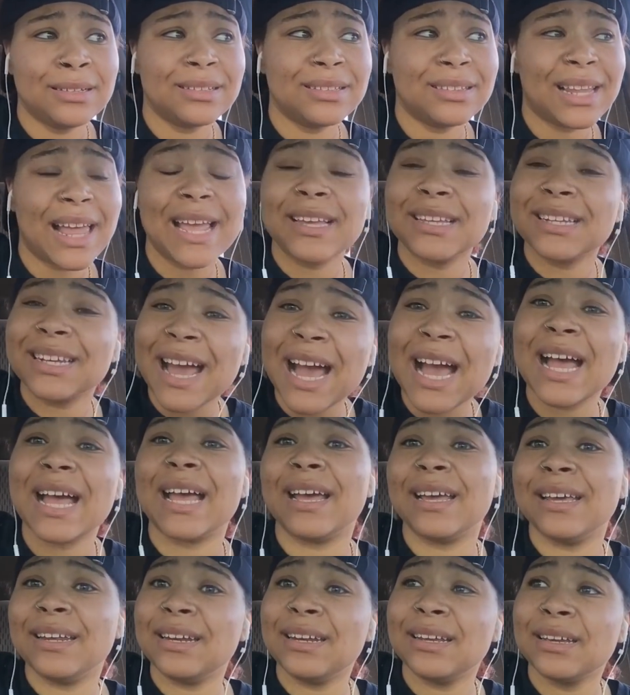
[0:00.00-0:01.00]
like
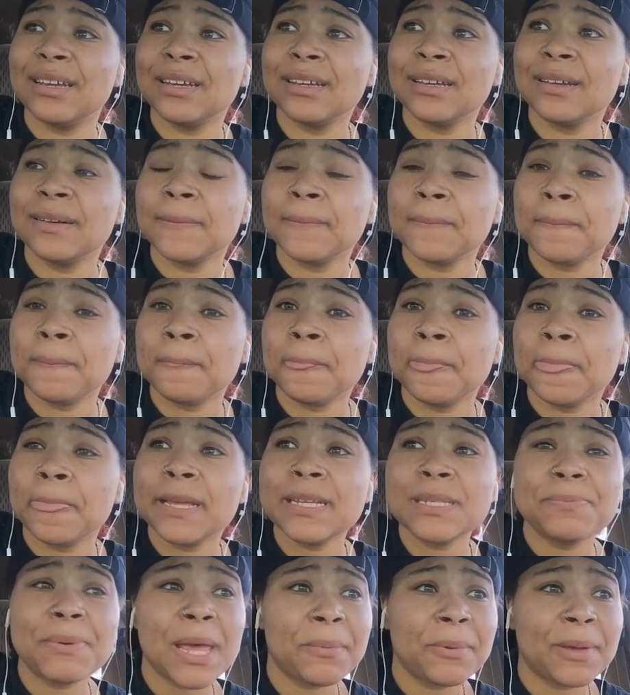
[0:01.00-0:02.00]
9.
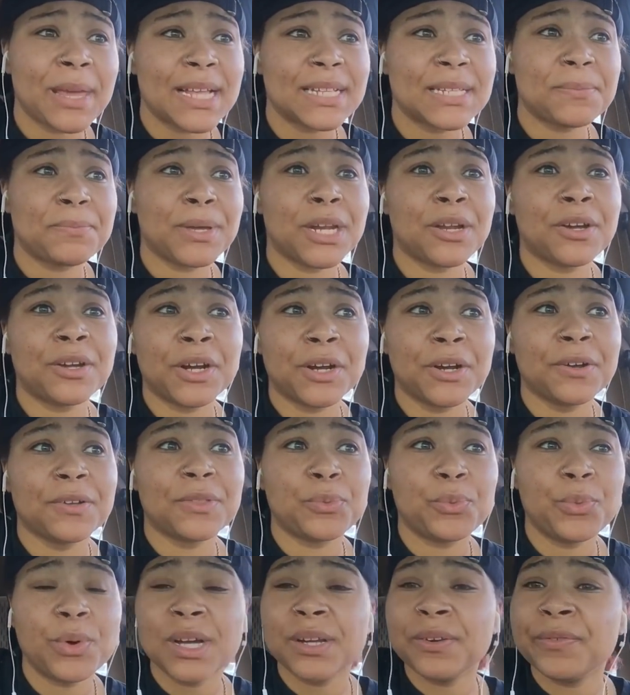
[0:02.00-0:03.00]
This baby hasn't been on
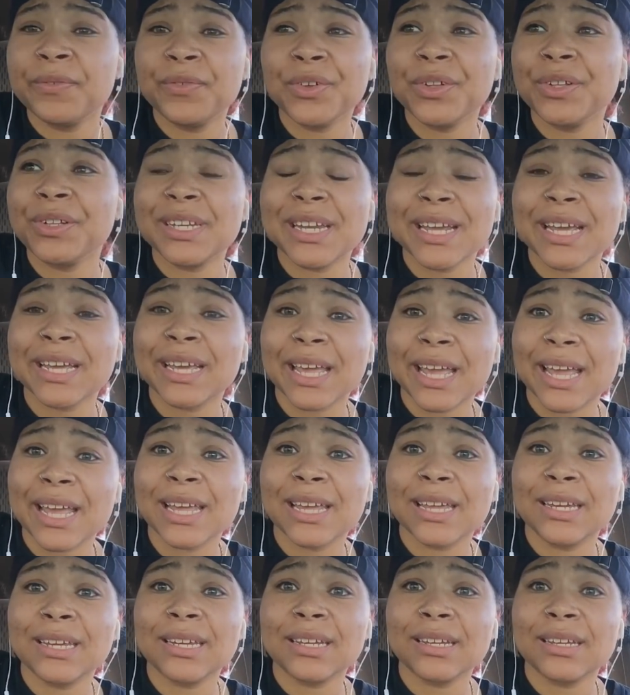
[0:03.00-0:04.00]
Earth 1 full decade.